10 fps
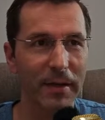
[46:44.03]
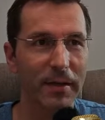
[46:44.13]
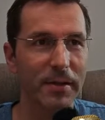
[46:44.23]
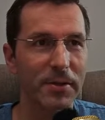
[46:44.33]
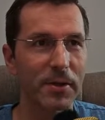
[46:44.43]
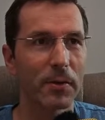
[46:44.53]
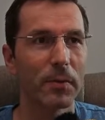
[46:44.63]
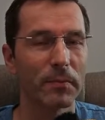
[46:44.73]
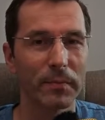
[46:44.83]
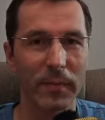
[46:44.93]

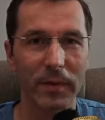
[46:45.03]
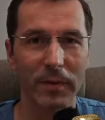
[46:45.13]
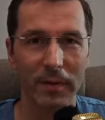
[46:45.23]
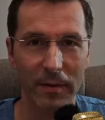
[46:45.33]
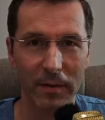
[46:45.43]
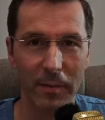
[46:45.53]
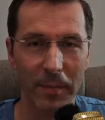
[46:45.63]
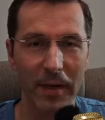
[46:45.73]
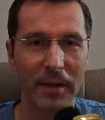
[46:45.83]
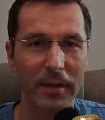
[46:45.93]
So the
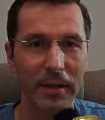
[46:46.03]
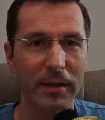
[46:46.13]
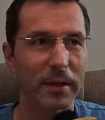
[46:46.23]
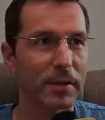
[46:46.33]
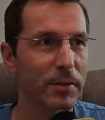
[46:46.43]
main thing is